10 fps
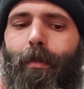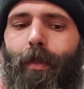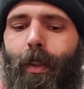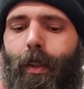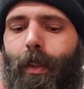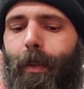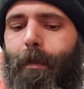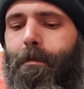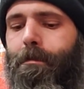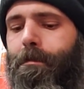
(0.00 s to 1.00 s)
for
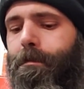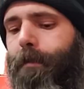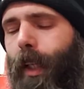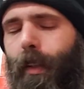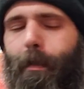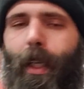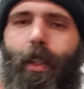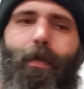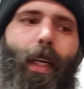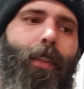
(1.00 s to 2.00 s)
other
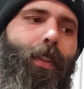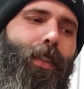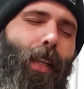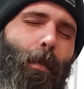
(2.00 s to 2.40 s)
manufacturers.